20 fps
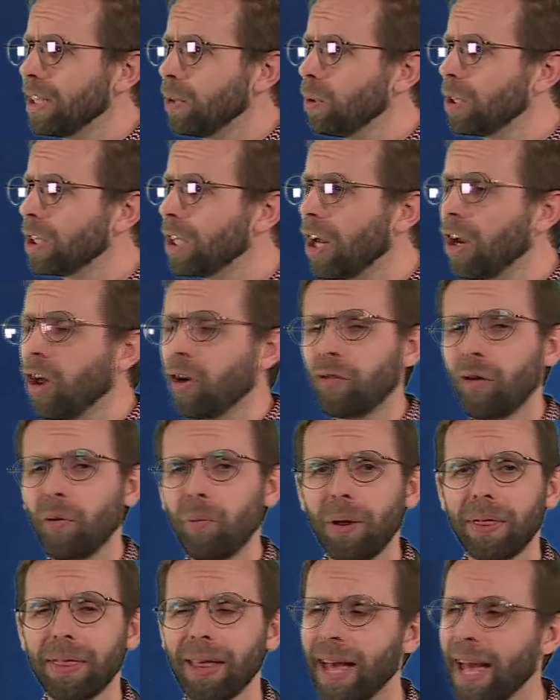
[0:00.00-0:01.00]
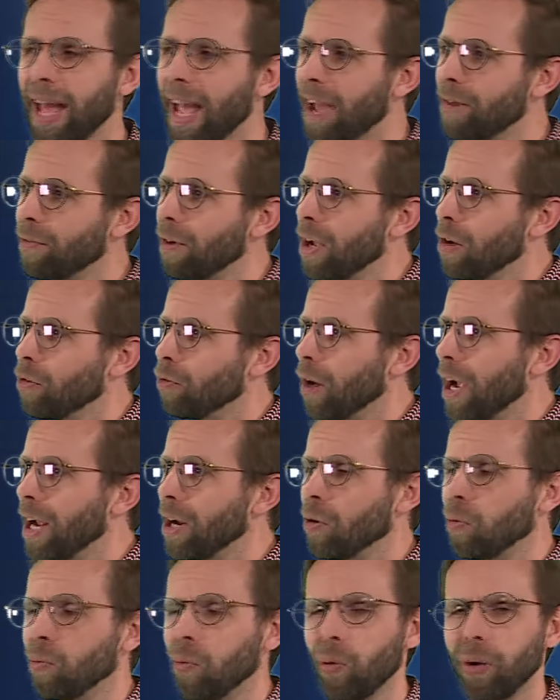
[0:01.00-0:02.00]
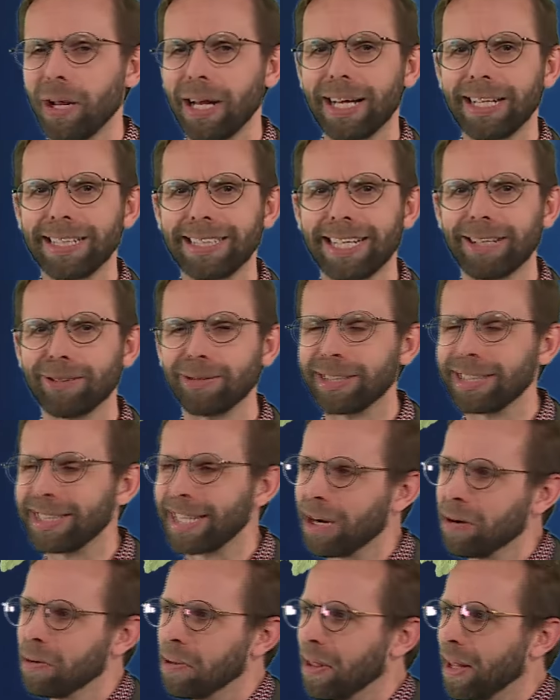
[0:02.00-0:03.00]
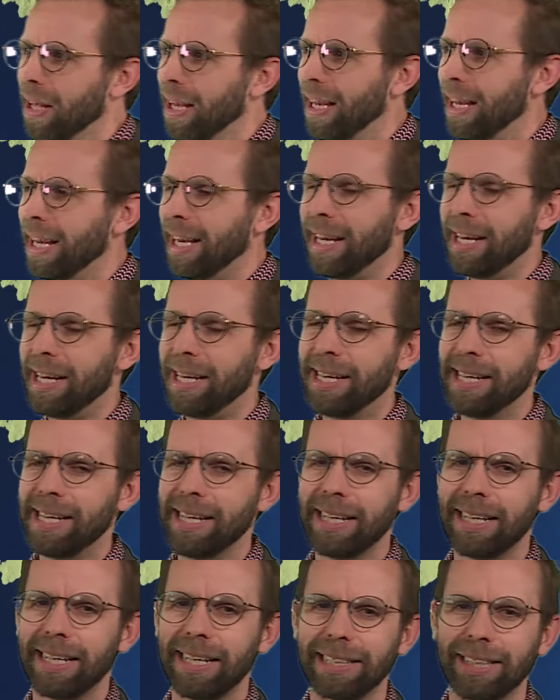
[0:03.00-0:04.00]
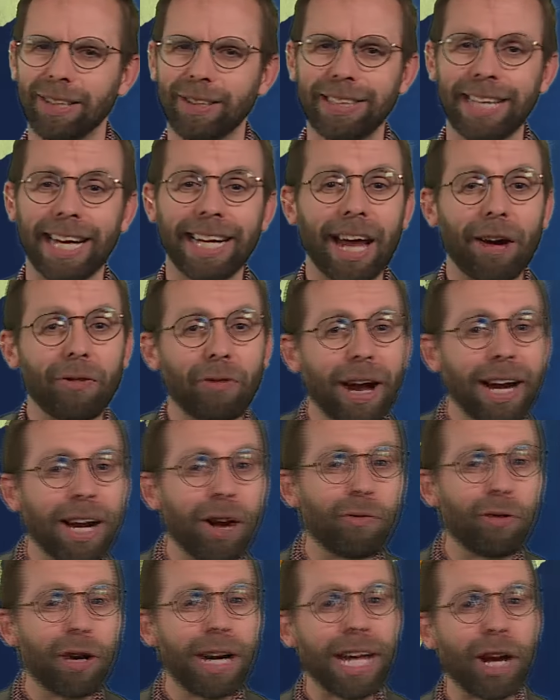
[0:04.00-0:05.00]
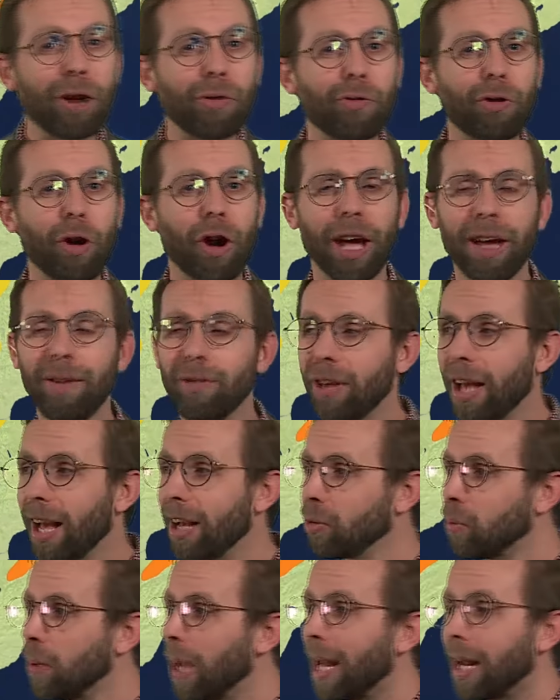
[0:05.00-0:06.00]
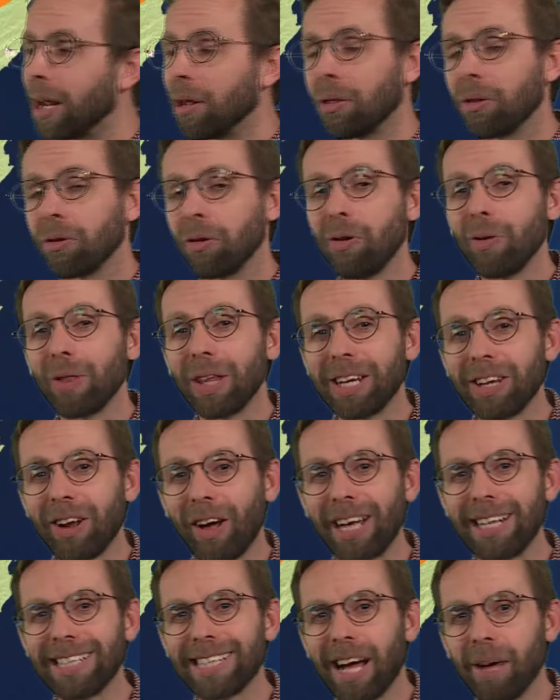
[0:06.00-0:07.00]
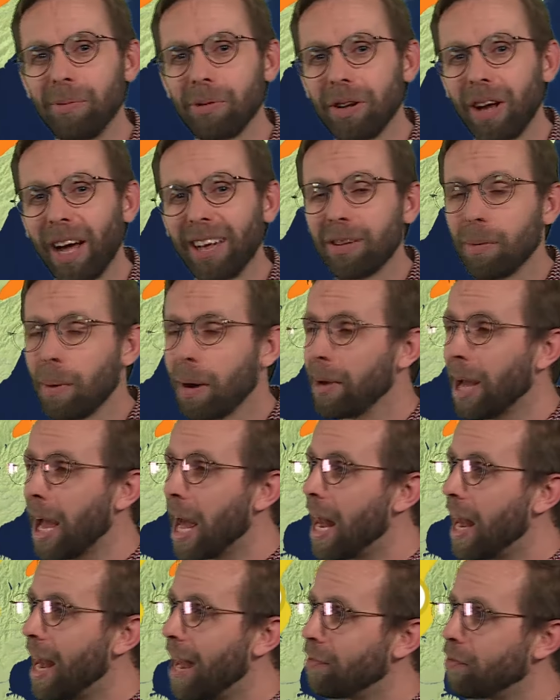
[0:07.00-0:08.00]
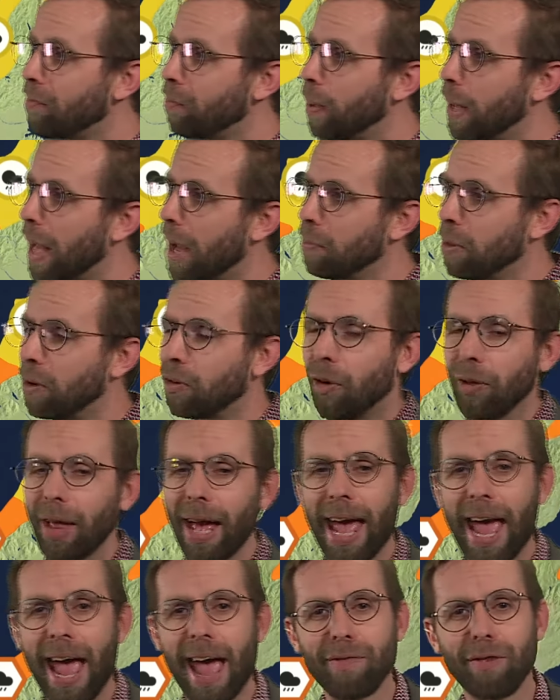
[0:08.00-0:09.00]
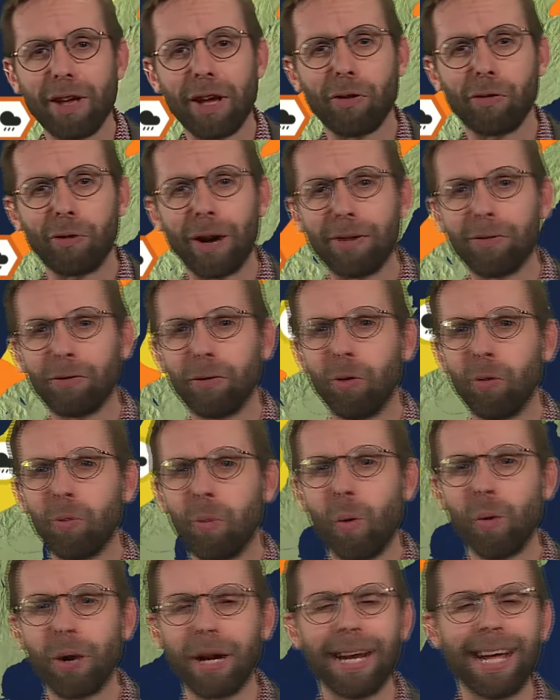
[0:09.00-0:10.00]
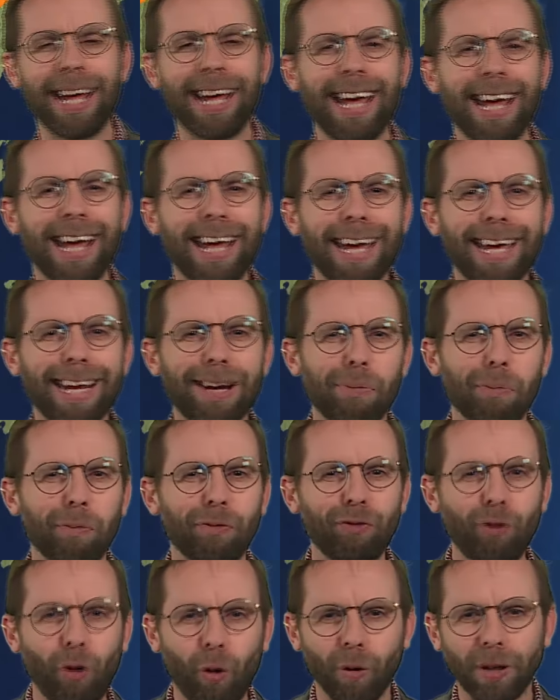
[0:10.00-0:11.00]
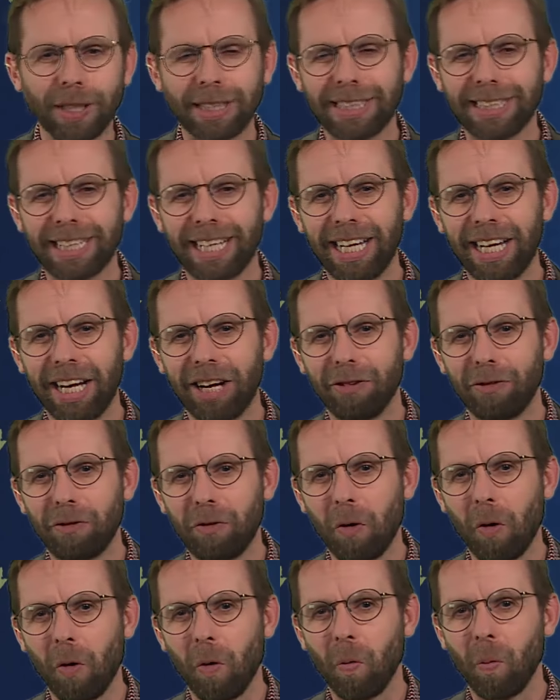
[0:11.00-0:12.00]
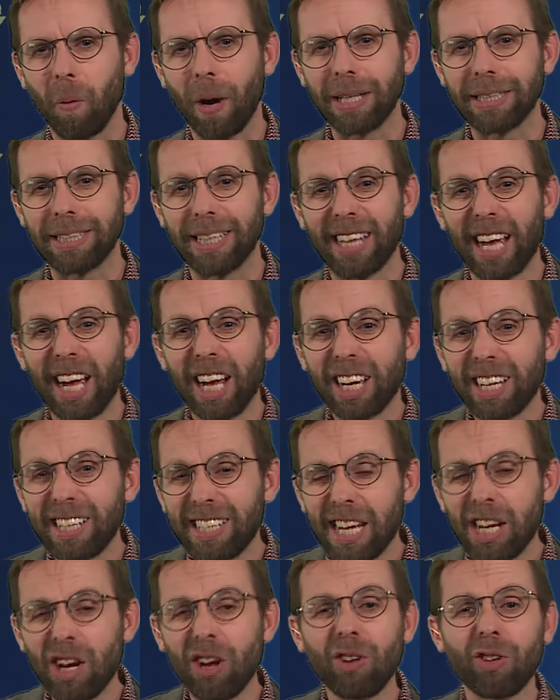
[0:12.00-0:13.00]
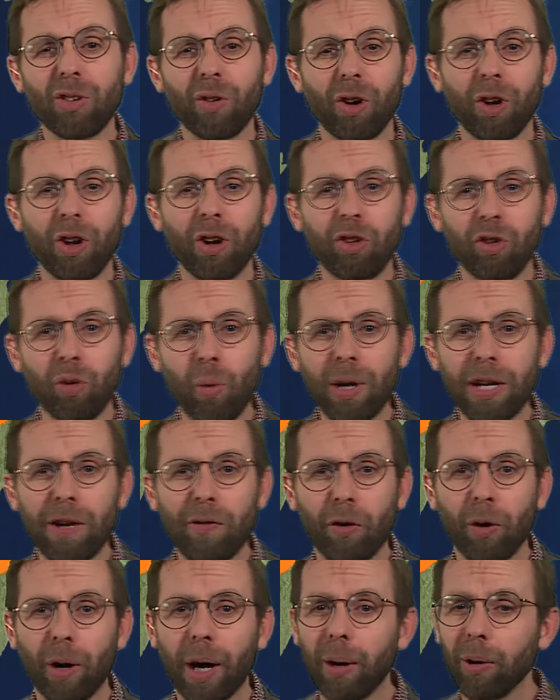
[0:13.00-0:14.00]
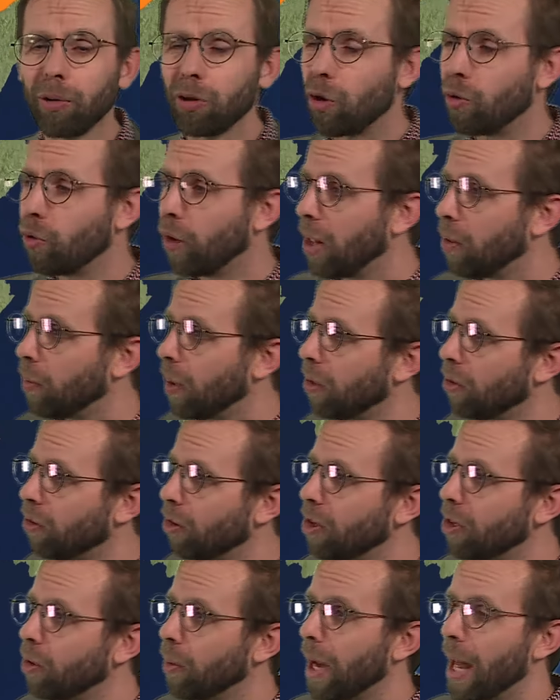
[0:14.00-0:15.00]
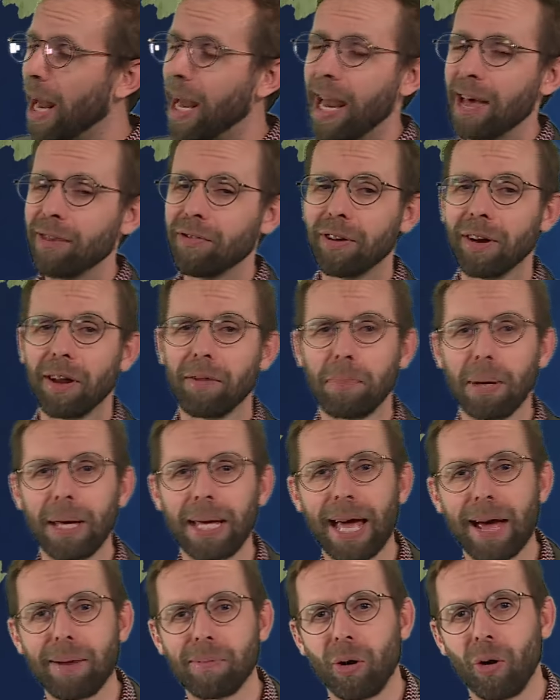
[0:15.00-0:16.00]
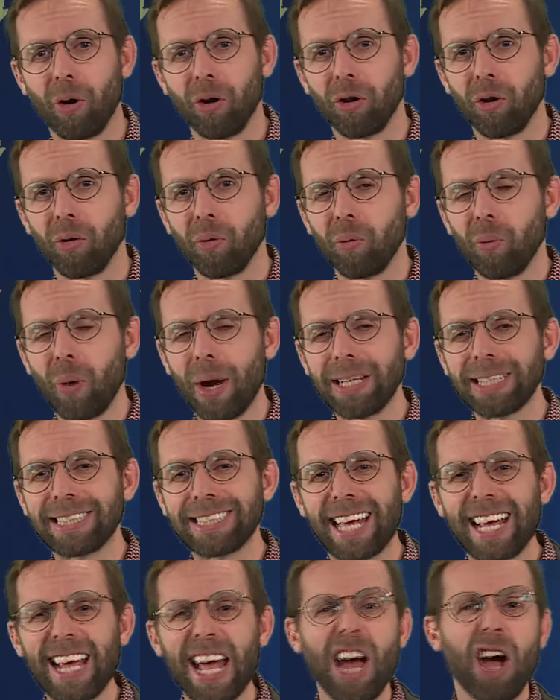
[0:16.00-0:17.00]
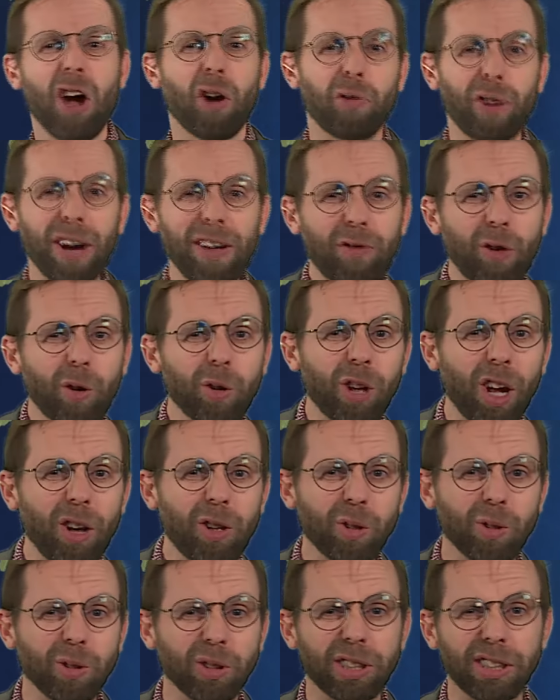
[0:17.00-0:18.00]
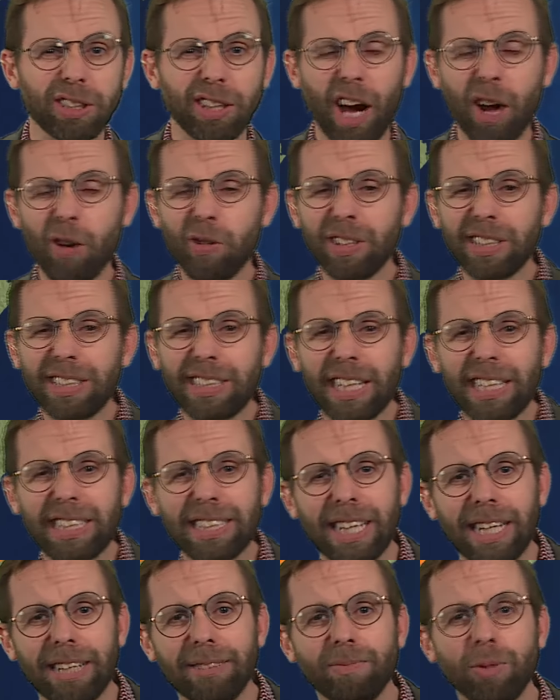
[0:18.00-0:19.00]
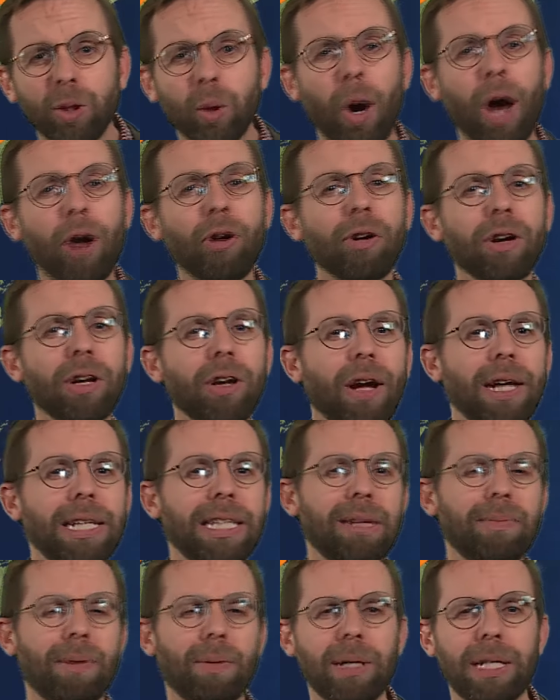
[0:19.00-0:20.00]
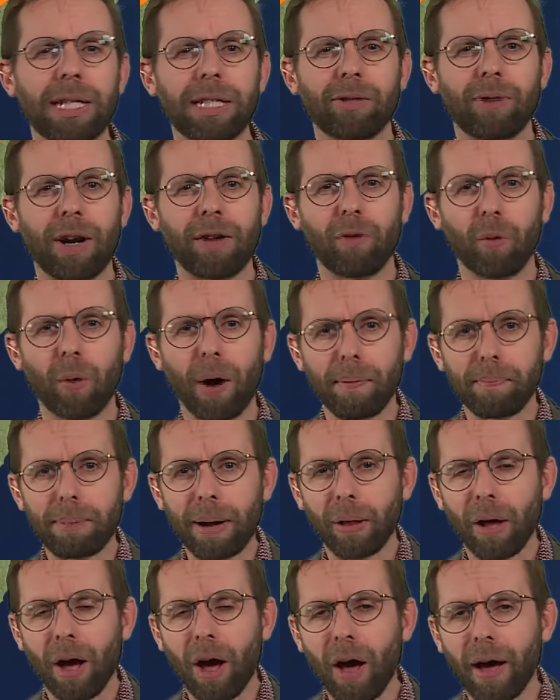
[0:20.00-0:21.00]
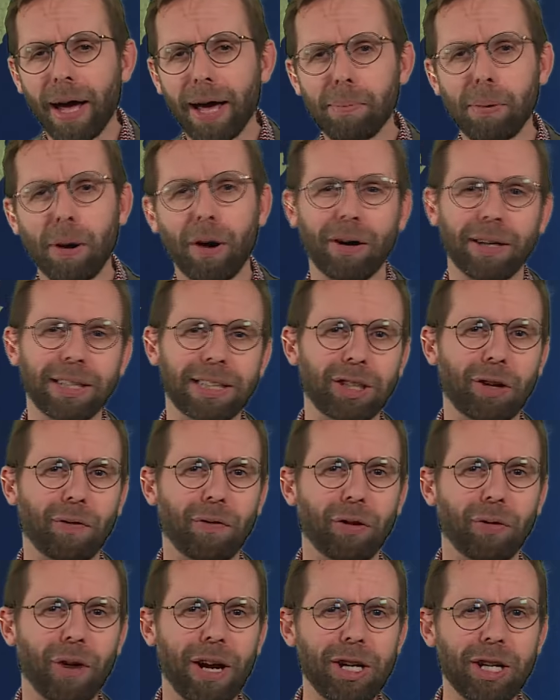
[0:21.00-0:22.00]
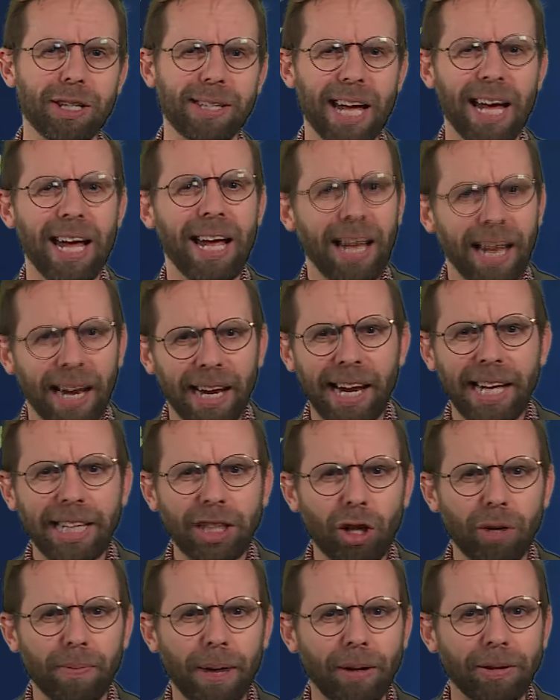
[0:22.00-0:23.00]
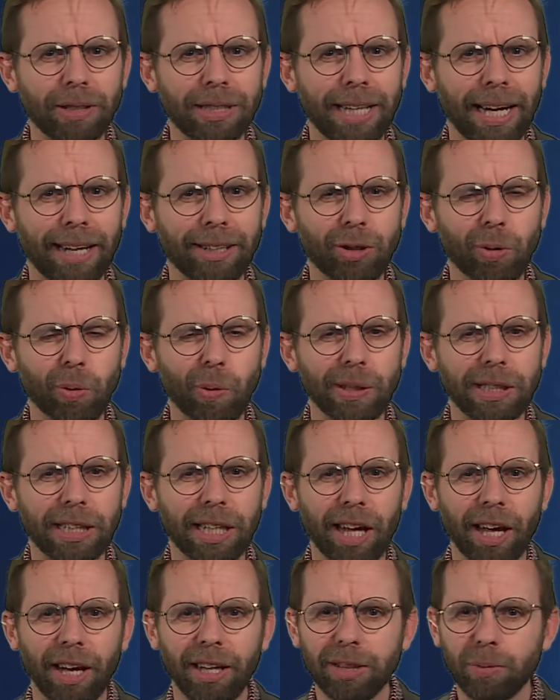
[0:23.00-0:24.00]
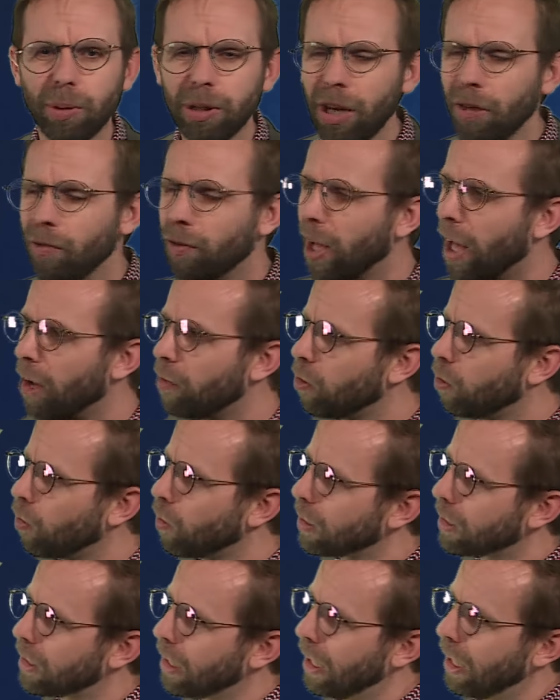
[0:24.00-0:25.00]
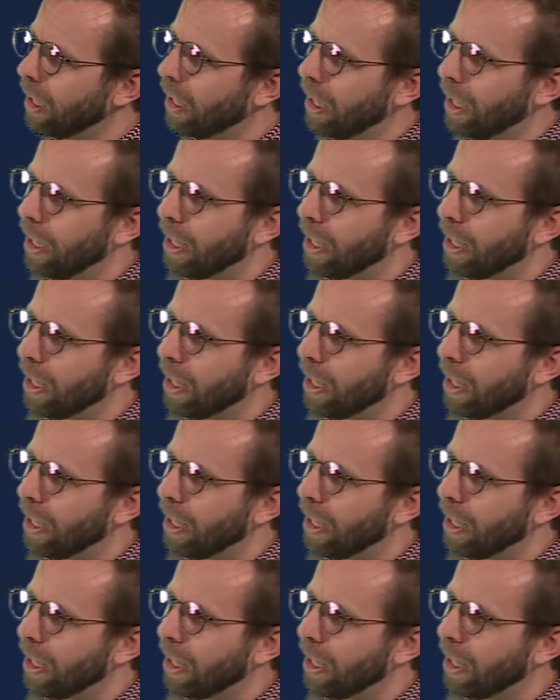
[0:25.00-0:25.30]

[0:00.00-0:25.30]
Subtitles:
So we'll start off with that heavy rain warning down south. As I was saying, that rain really arrives as we head through the night time tonight. So by about 11 p.m. we've got that heavy rainfall warning in force for Western. Continues for a good 24 hours right the way through to about 11 p.m. on Wednesday. Rainfall totals 160 to 190 millimetres of rainfall up about the higher parts of the ranges. Lesser amounts down towards the coast, but don't forget, of course,